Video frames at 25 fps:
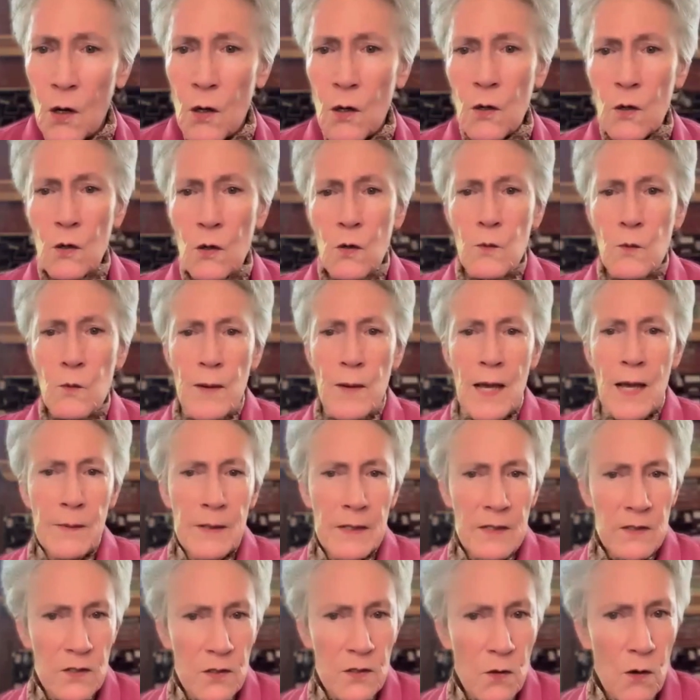who
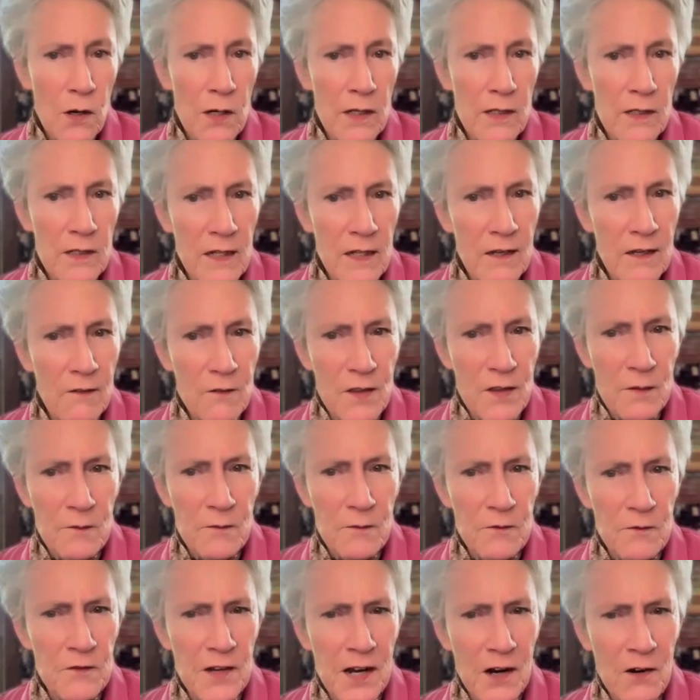maybe isn't going to give
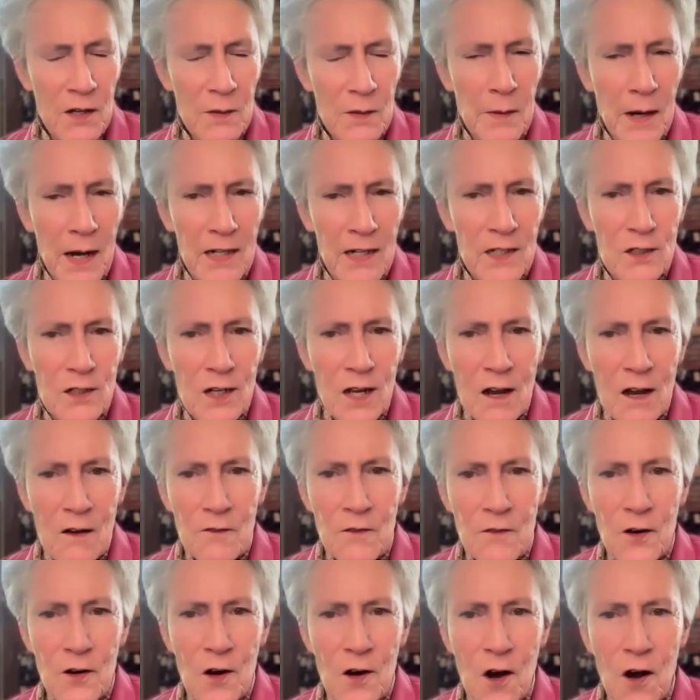them very much
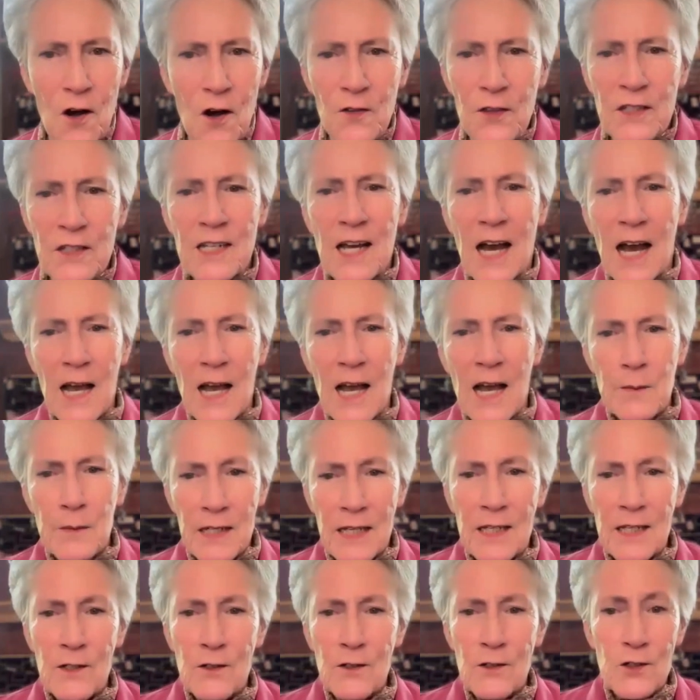for all the time
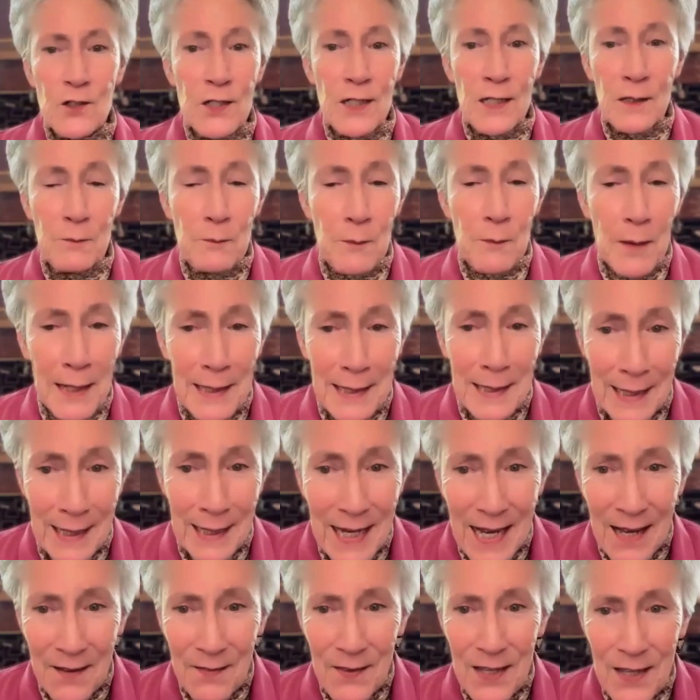and energy and
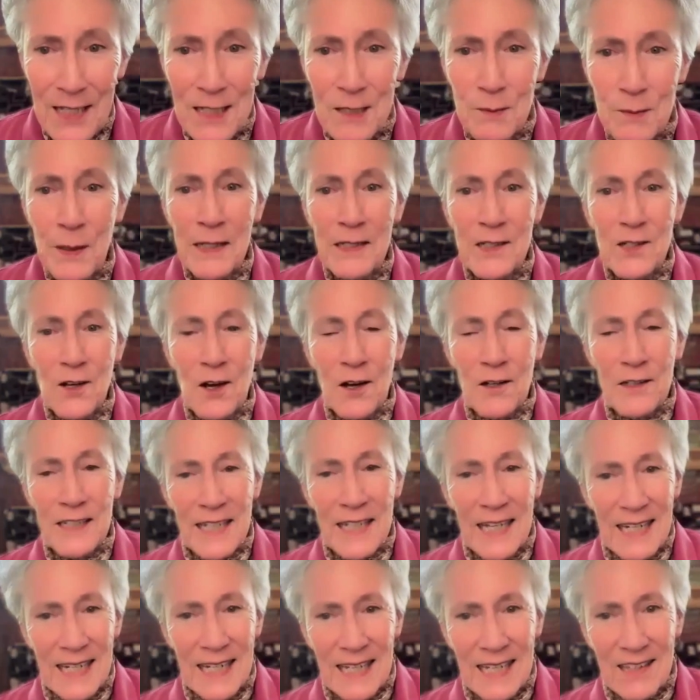money they spent on
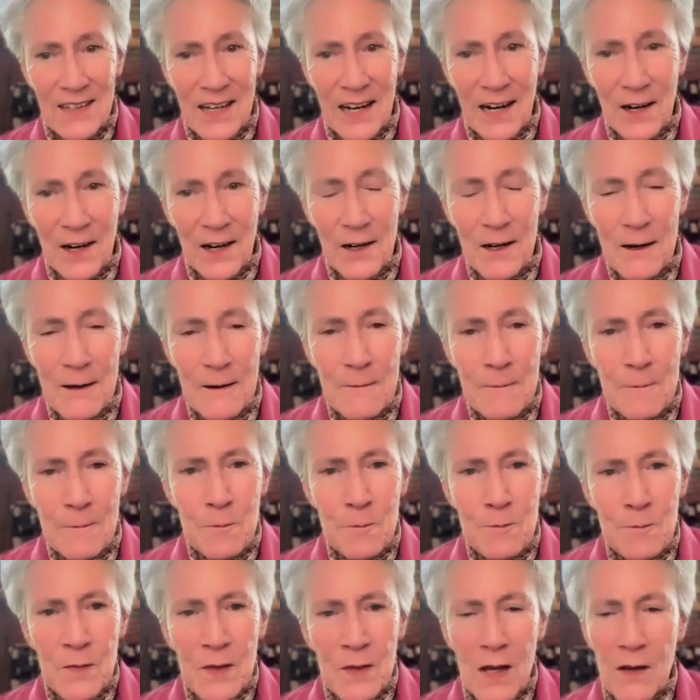getting there.
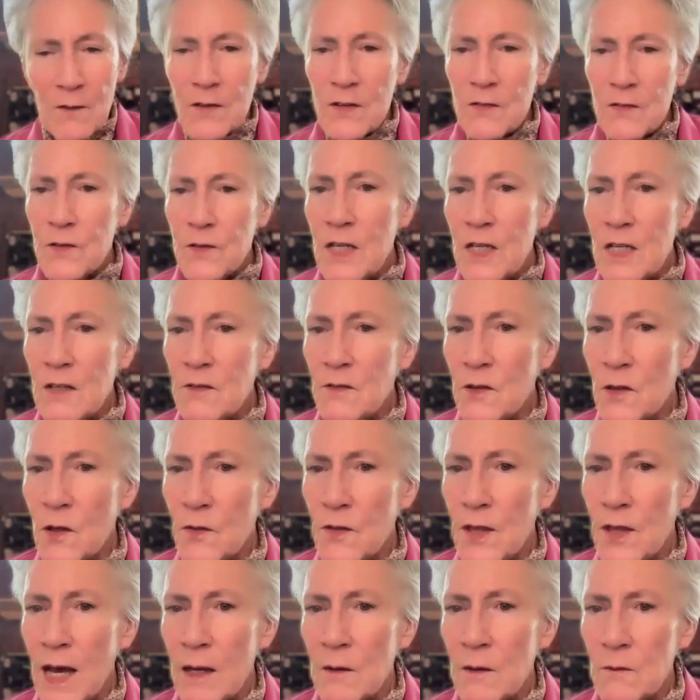Even though
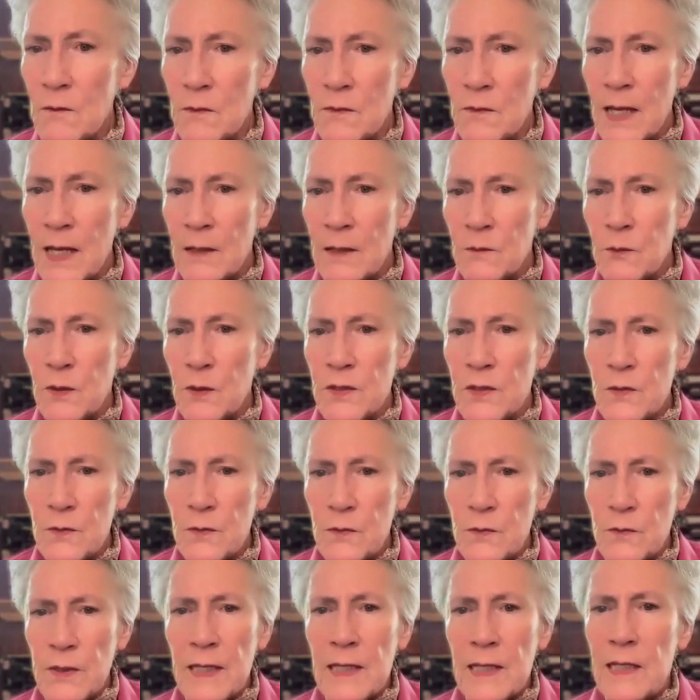that was
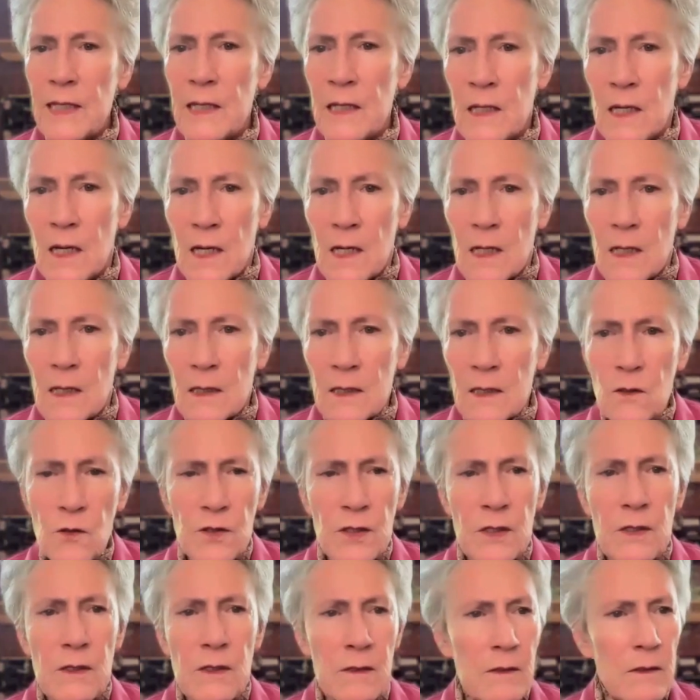really, you
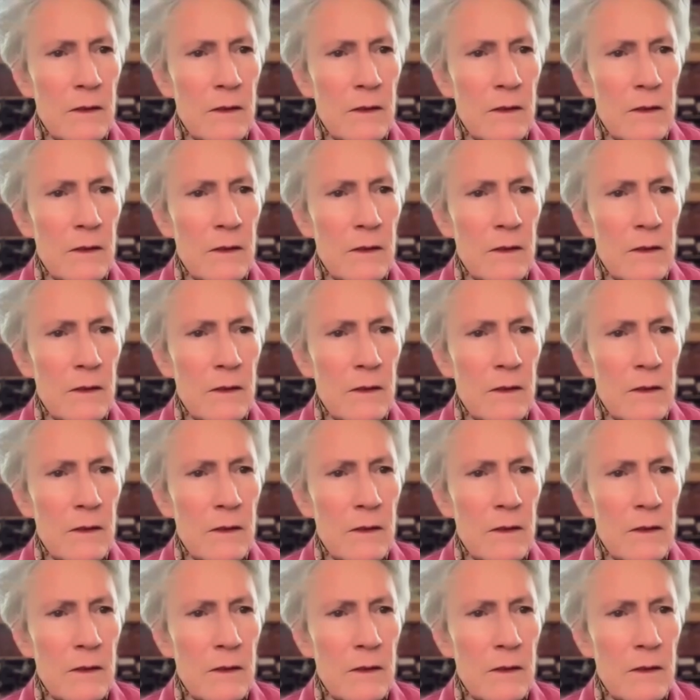know,